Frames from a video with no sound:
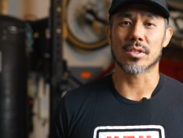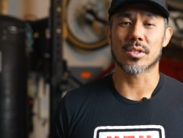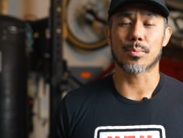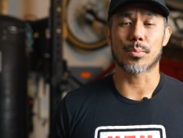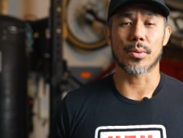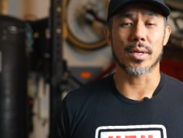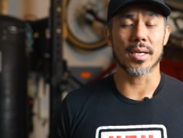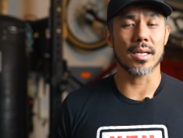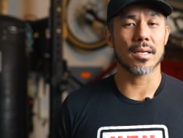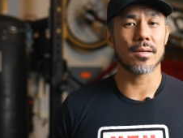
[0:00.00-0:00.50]

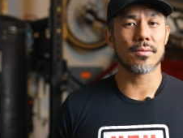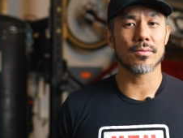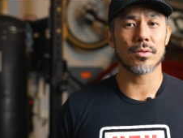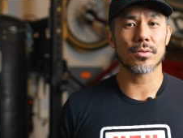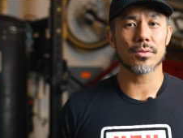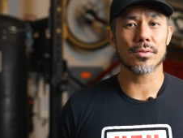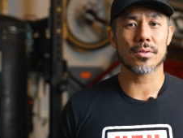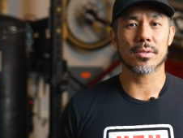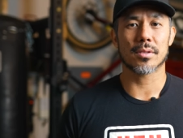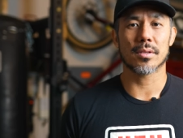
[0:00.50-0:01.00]
sprint
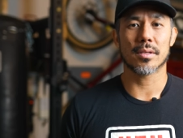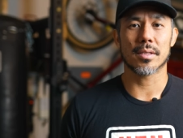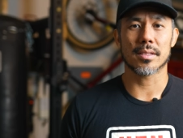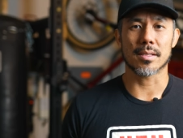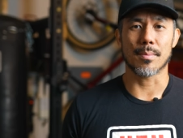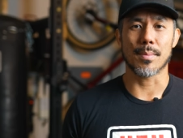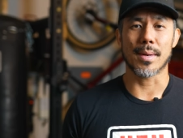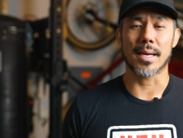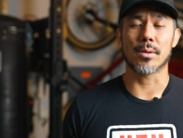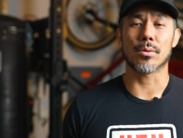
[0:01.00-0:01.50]
intervals.
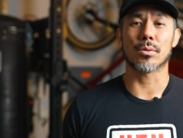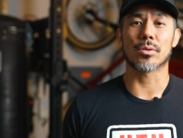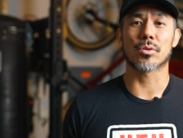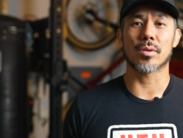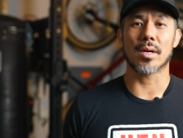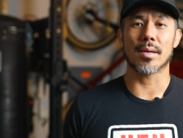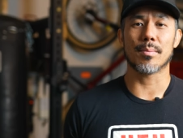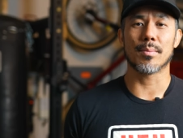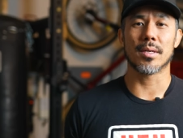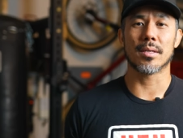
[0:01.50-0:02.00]
It's a manual
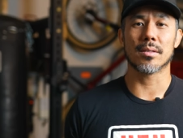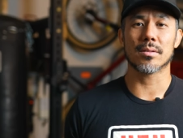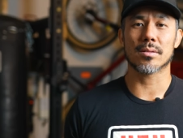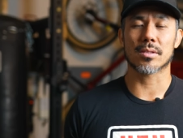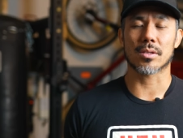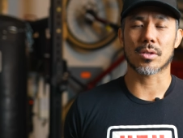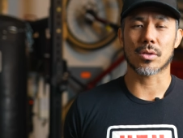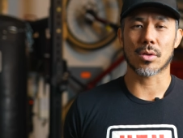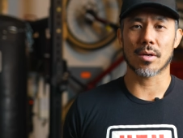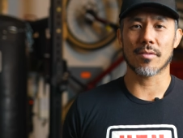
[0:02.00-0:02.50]
treadmill,
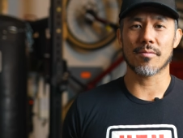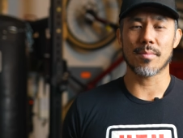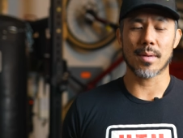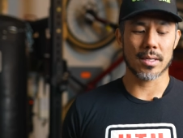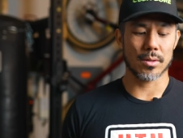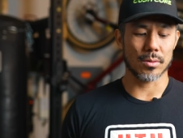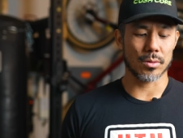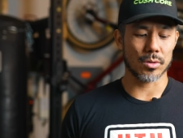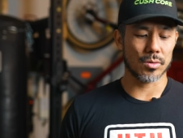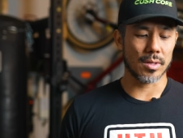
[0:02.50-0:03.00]
it's a curved
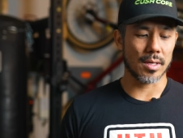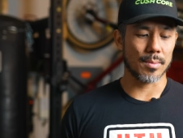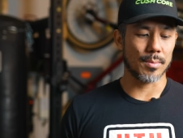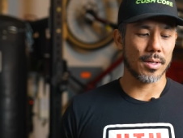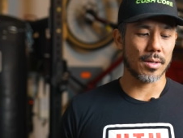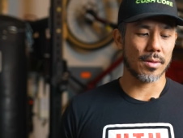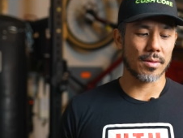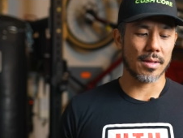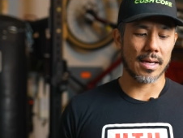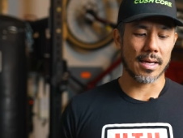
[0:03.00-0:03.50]
manual
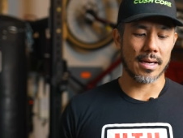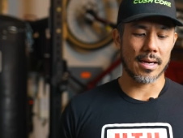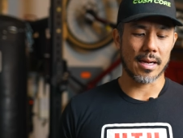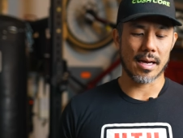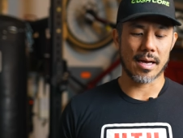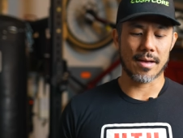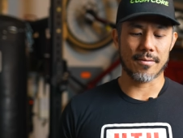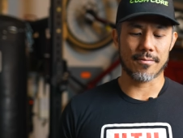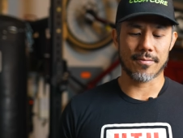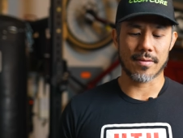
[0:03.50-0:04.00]
treadmill that
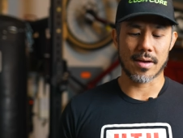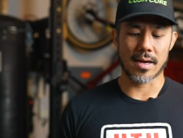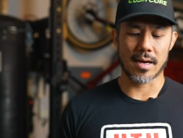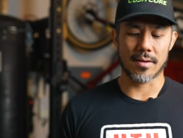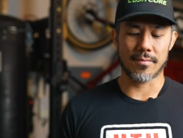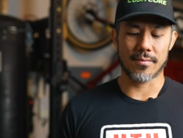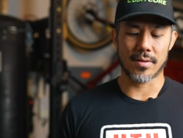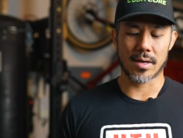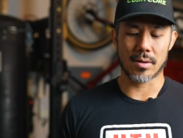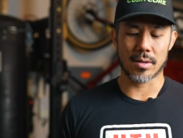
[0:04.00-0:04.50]
I
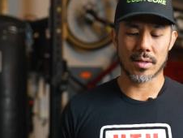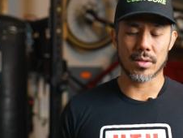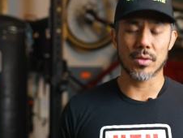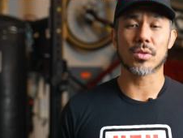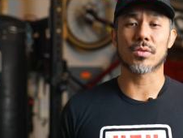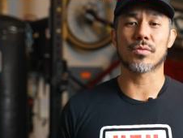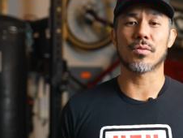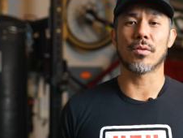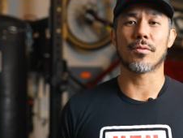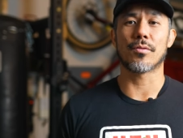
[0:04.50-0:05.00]
find very
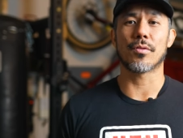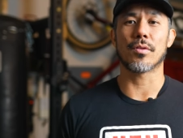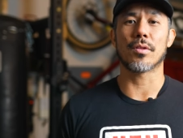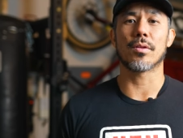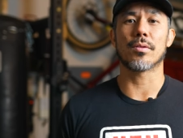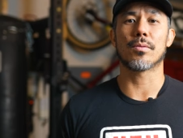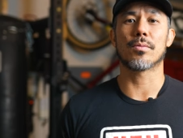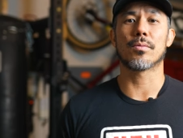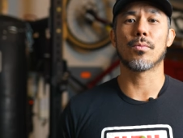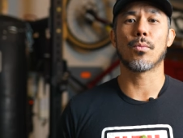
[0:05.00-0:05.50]
useful for
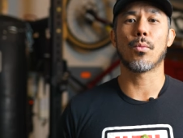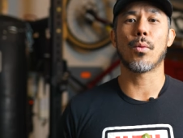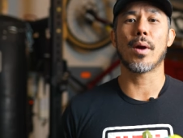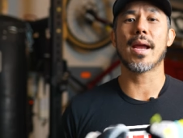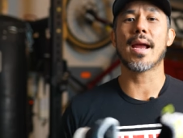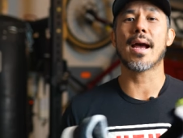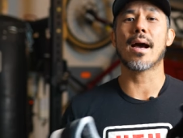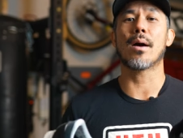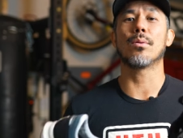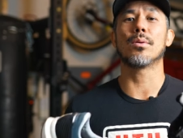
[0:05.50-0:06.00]
the
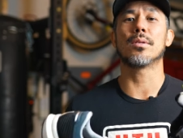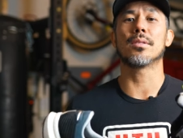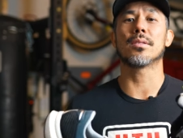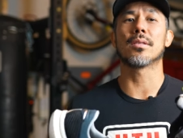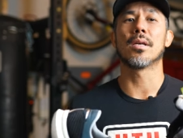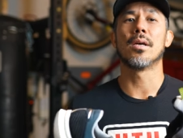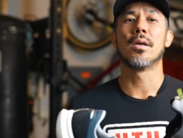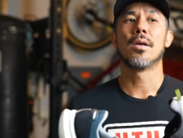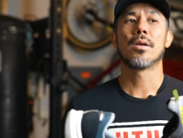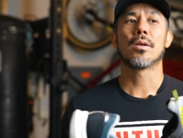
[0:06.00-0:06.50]
way I
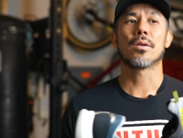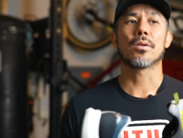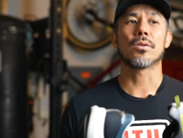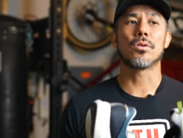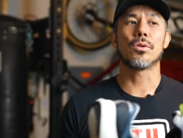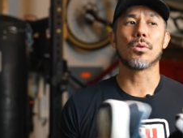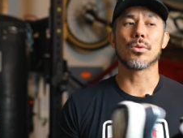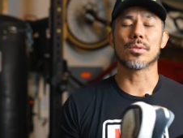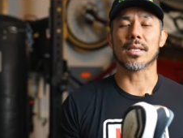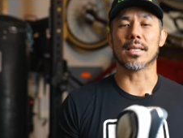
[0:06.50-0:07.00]
was
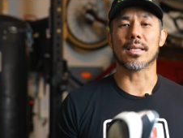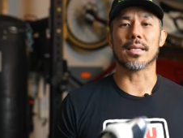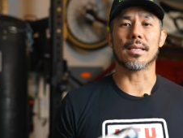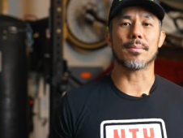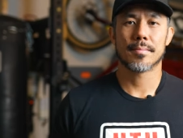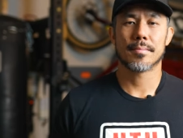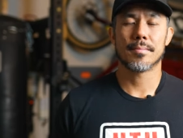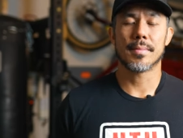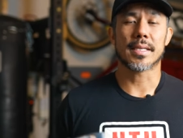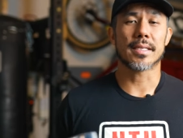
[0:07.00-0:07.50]
using
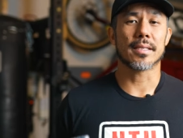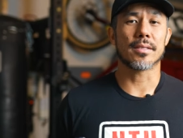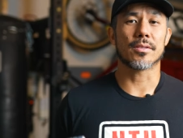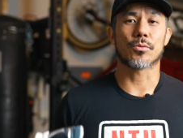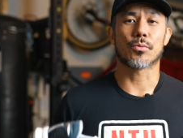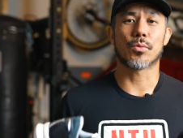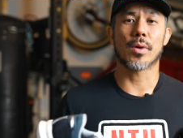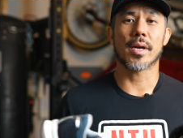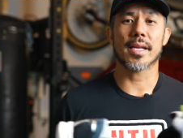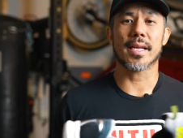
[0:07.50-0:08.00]
it.
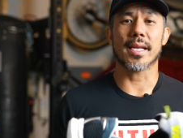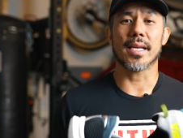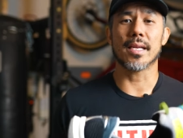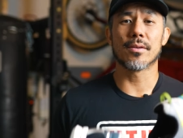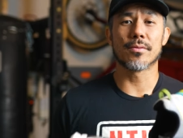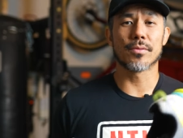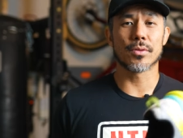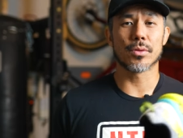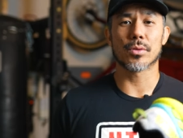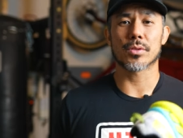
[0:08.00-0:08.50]
Because running
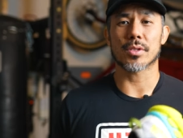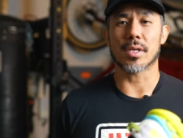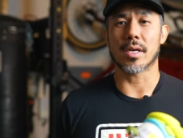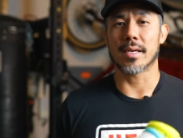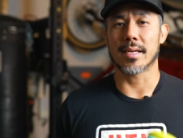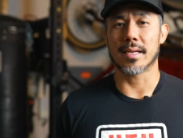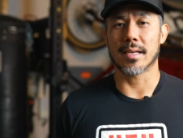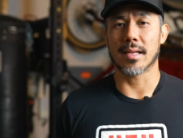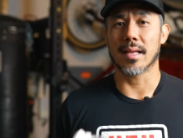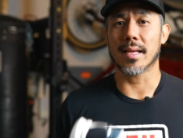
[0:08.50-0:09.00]
intervals
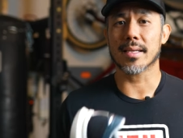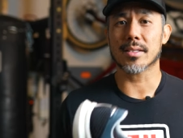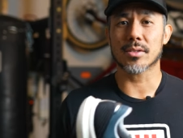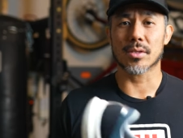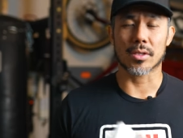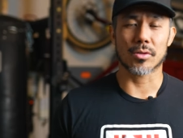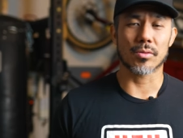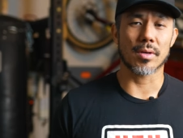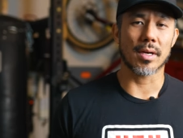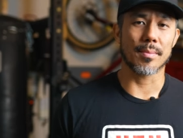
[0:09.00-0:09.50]
on an
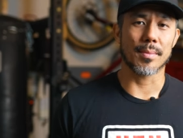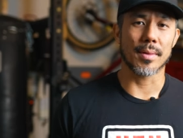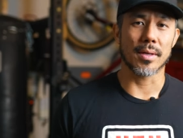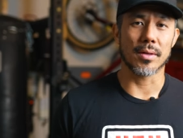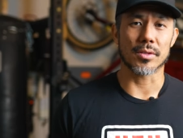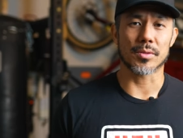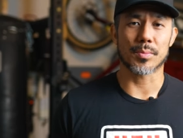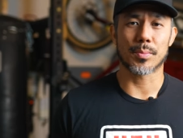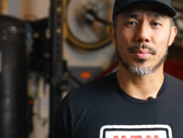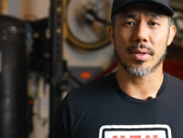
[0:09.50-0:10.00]
electric
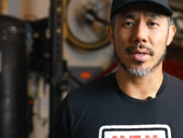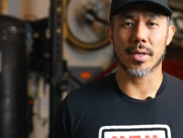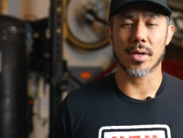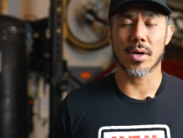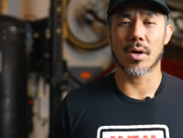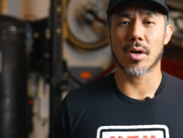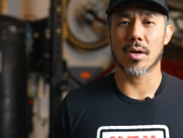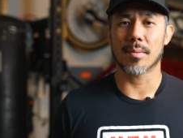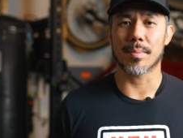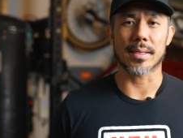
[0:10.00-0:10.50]
treadmill is pretty
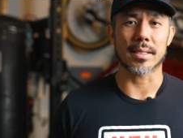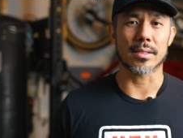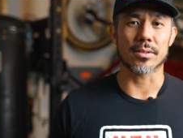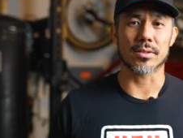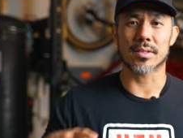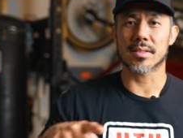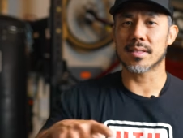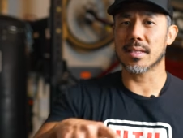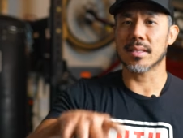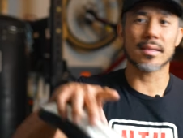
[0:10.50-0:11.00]
hard because
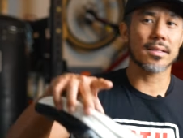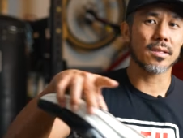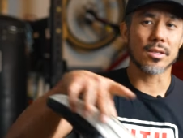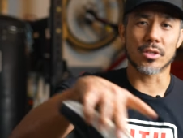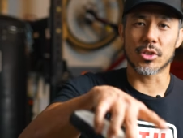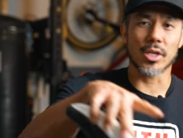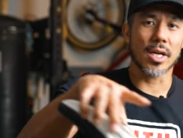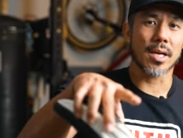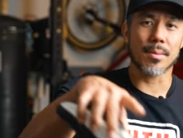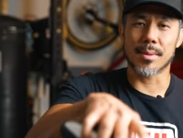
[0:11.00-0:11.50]
you're sitting there
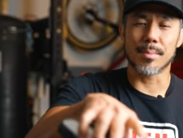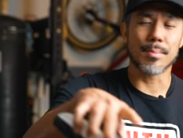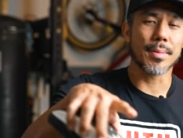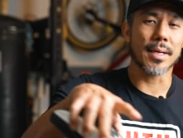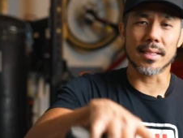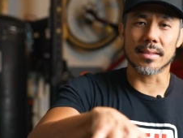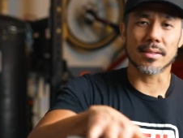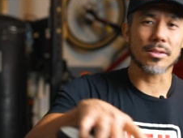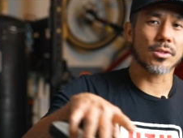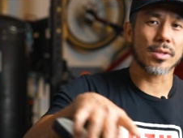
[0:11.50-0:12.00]
jamming
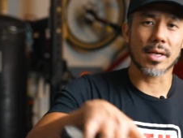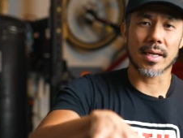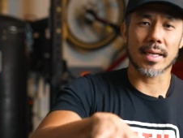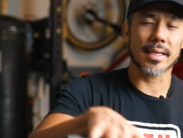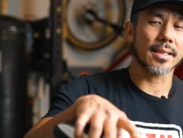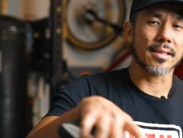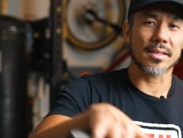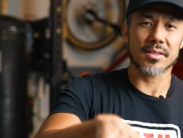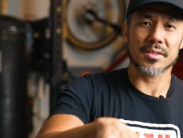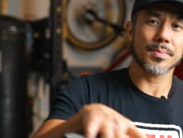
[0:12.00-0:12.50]
buttons, trying to
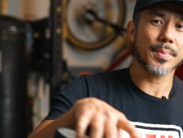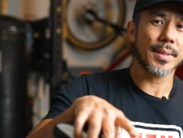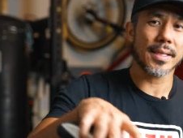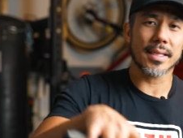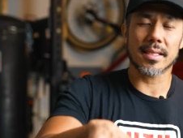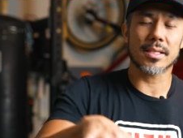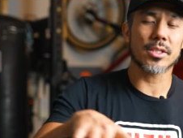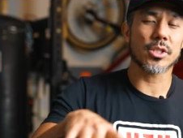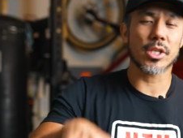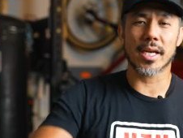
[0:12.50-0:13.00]
get the
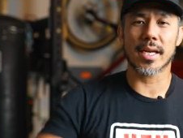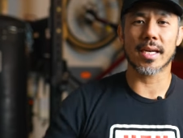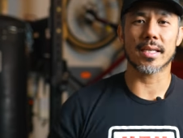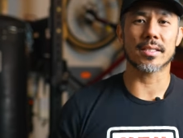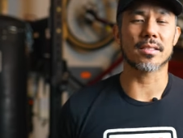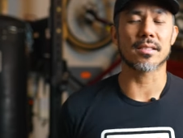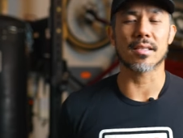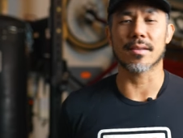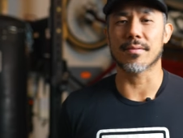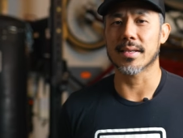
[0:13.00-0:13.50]
speed to
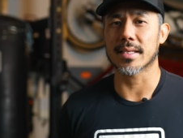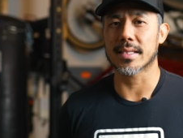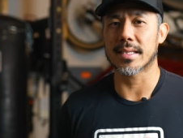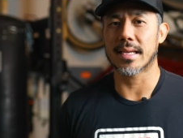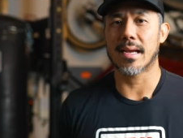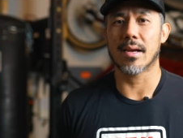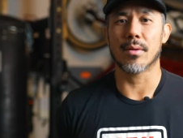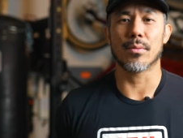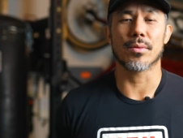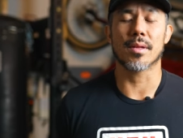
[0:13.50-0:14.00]
change and stuff like
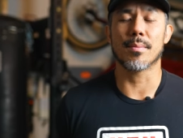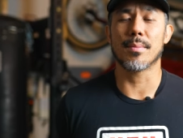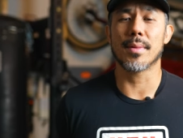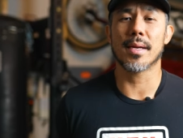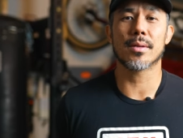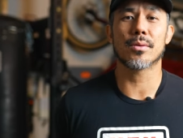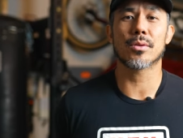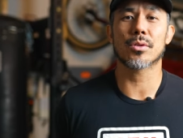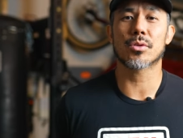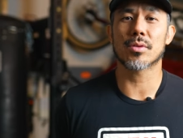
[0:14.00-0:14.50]
that. With a
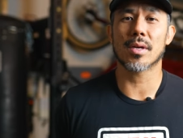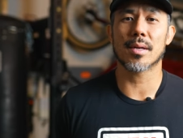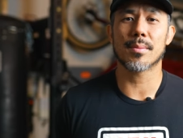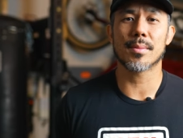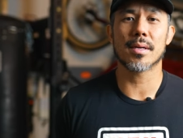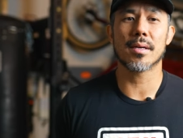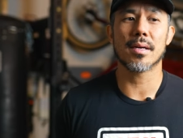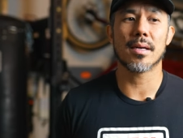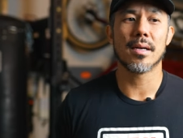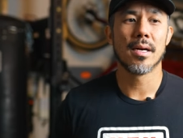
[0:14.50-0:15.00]
manual
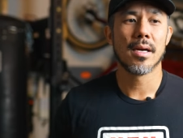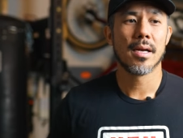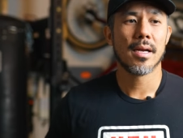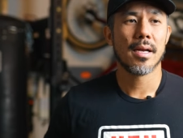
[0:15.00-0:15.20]
treadmill,